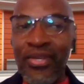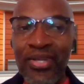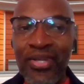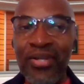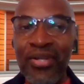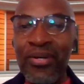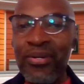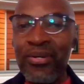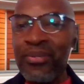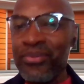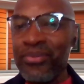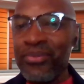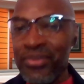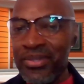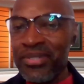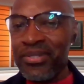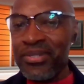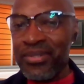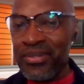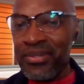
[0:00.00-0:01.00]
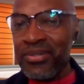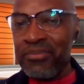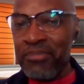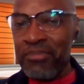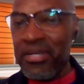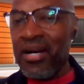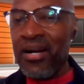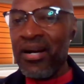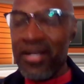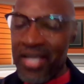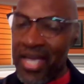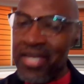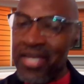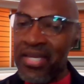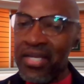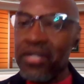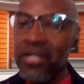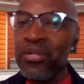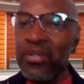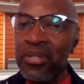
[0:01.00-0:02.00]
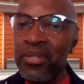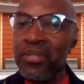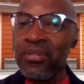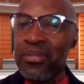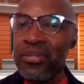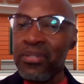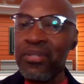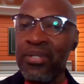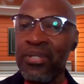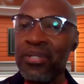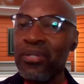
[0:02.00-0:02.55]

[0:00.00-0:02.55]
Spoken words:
a bit archaic or,